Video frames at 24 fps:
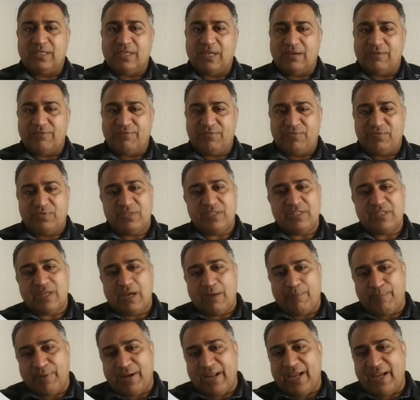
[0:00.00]

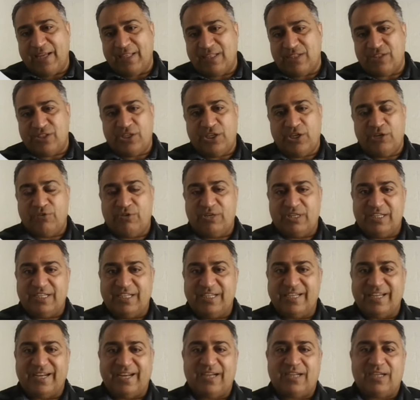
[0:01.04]
applying the
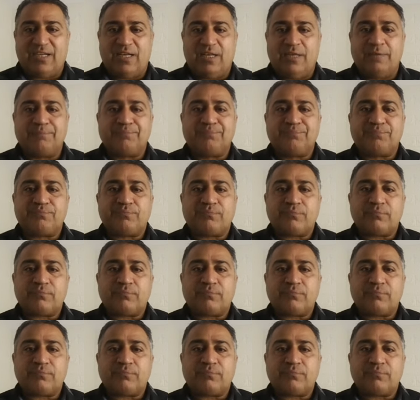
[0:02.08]
security correctly.